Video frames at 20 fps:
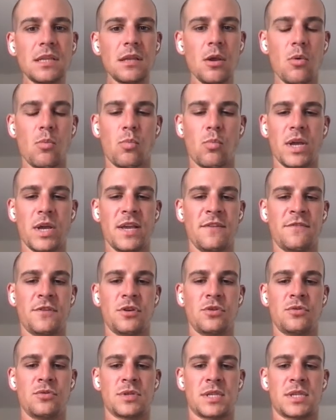We've
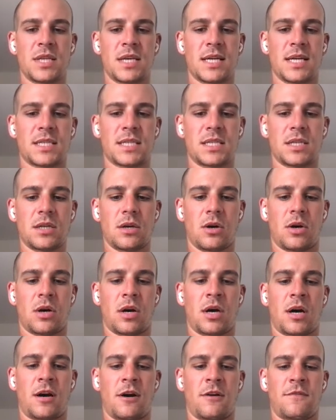used this,
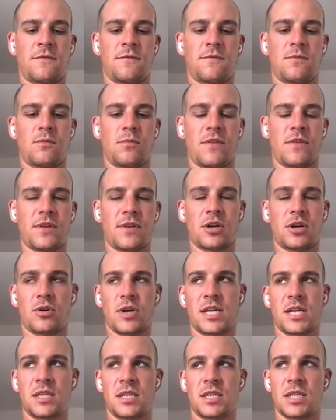we've
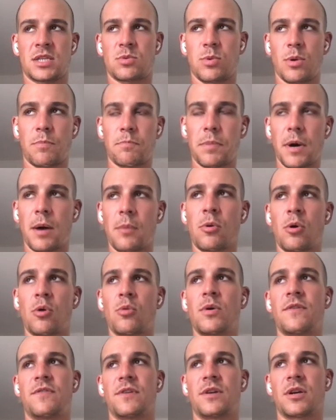integrated this with Bubble,
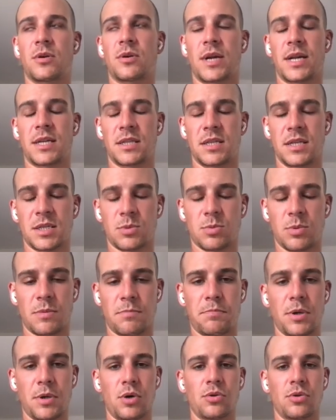we've integrated this with
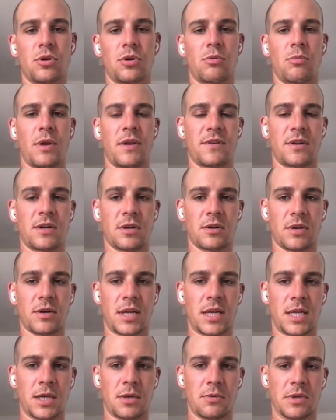Builder, we've
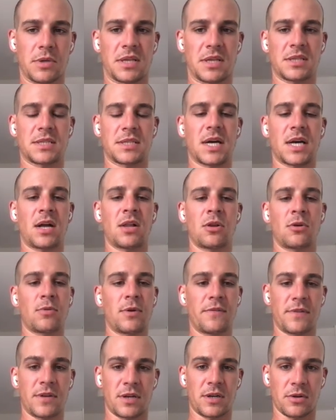integrated it with Adalo,
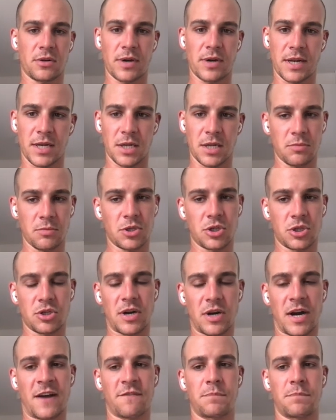we've integrated it with
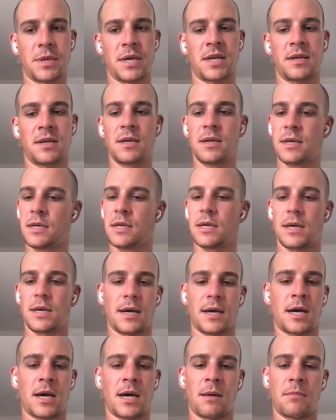DraftBit.
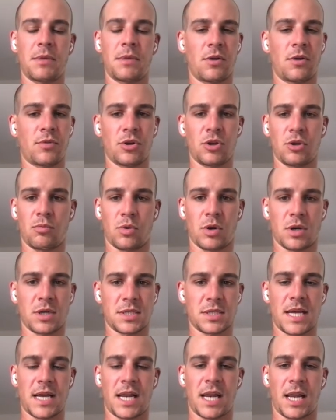It really works
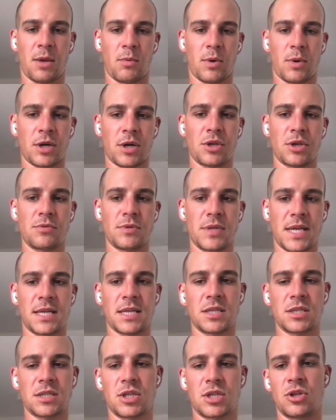anywhere you need
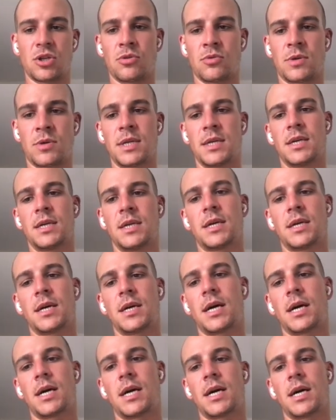it to.
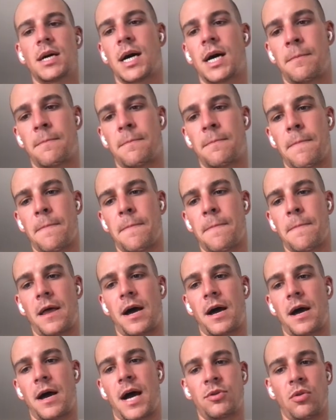I
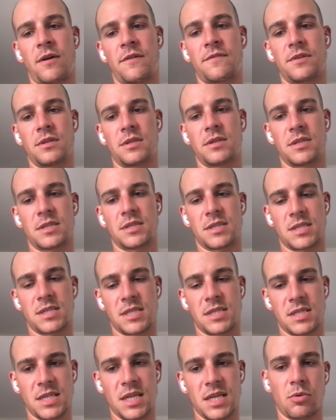really love the
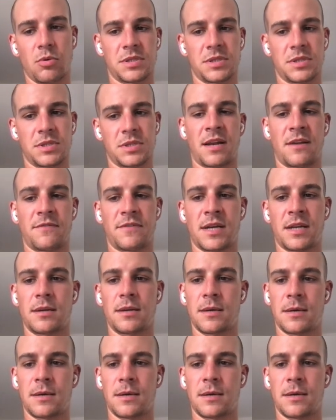SQL side of it,